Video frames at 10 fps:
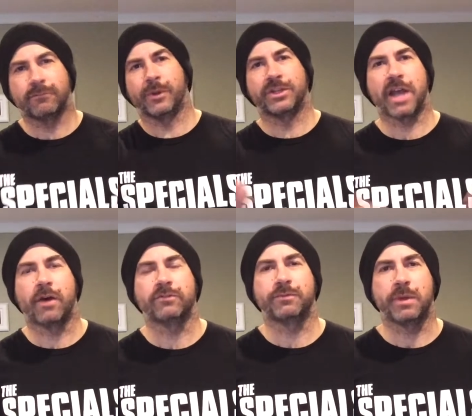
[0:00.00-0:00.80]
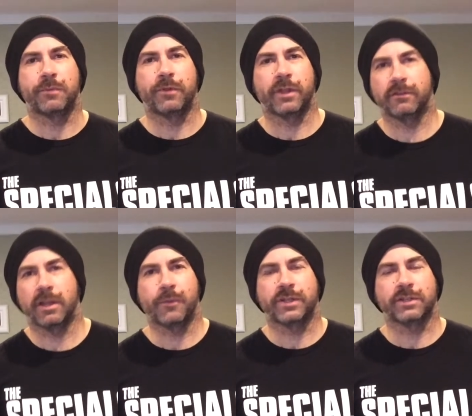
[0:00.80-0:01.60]
reach out to people that,
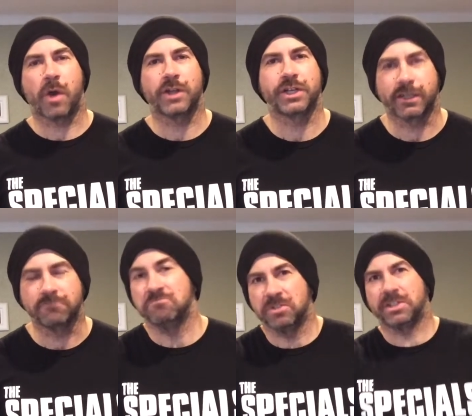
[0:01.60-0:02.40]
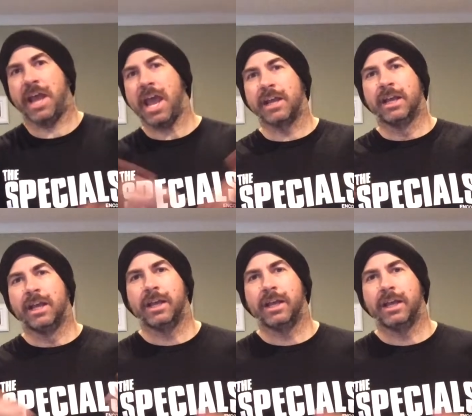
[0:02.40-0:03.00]
anyone that's watching and just say, hey,